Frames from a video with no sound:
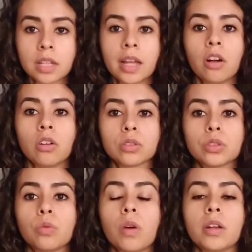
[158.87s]
I
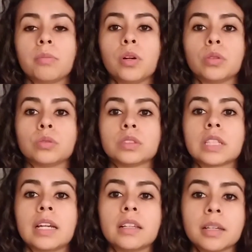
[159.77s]
also want to post
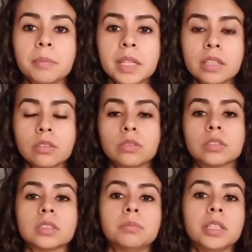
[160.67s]
kind of like
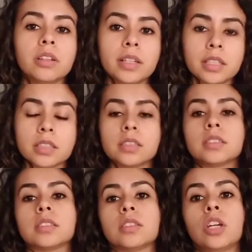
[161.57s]
meals and meal
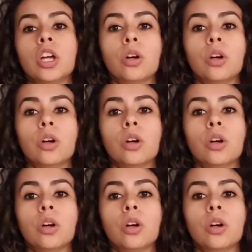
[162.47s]
ideas and